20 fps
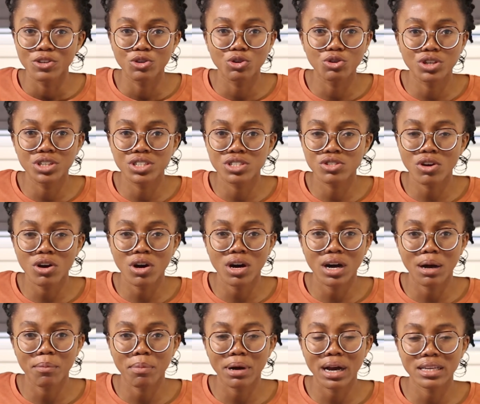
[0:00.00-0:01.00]
You, it's
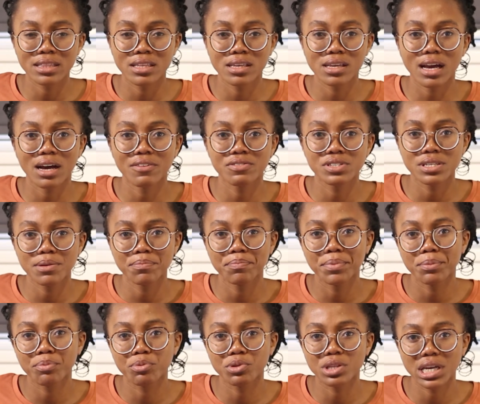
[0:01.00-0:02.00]
not about, I think I've seen
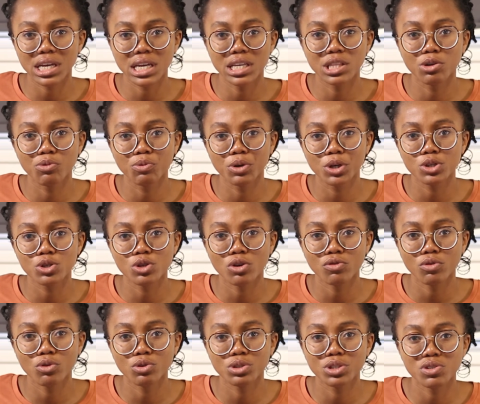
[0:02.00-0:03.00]
people taking the risks
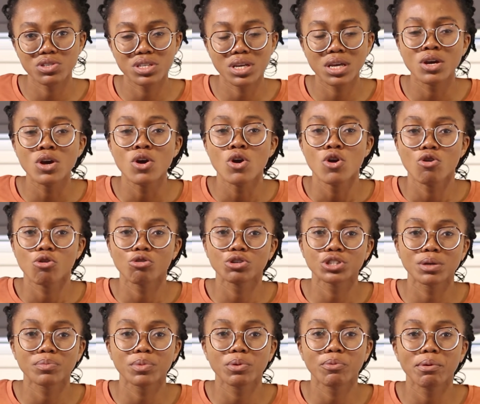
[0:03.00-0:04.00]
of, oh, they'll say, oh,
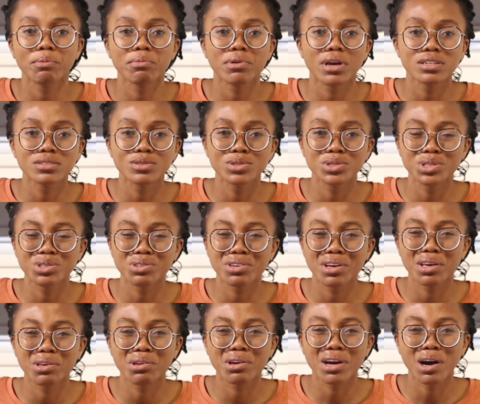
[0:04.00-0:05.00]
Shebi, when we get to the
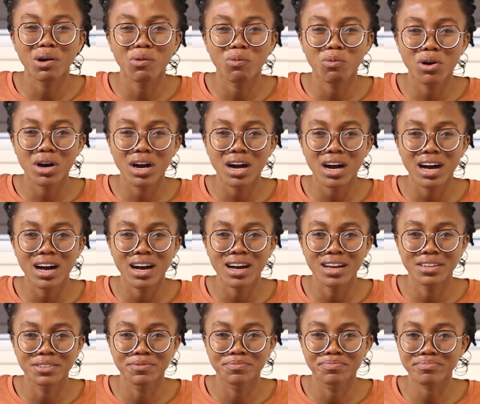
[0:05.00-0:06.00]
UK, you can work
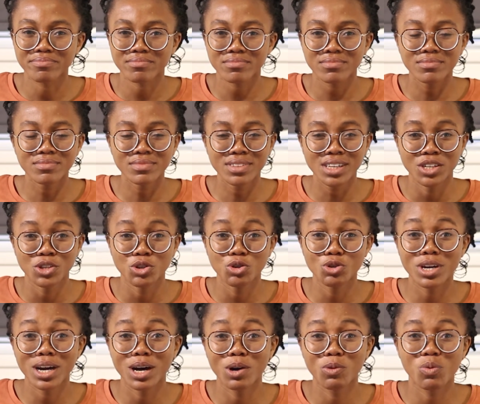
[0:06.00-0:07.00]
and
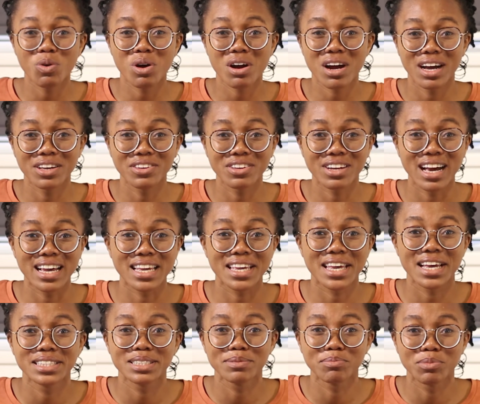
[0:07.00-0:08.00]
you can work and you can
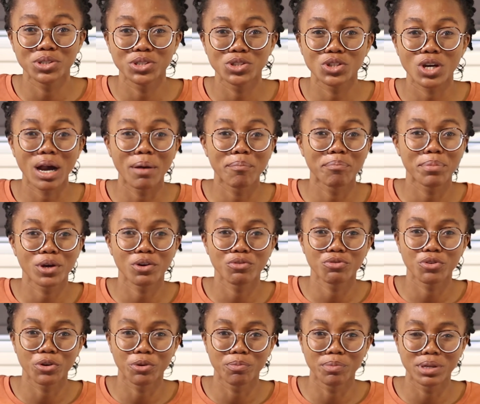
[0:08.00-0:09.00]
get the money, you can pay
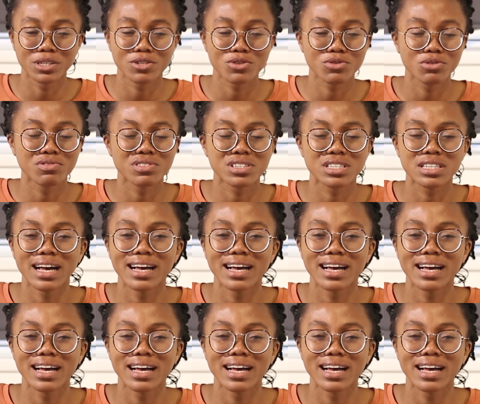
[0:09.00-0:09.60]
off your remaining school fees.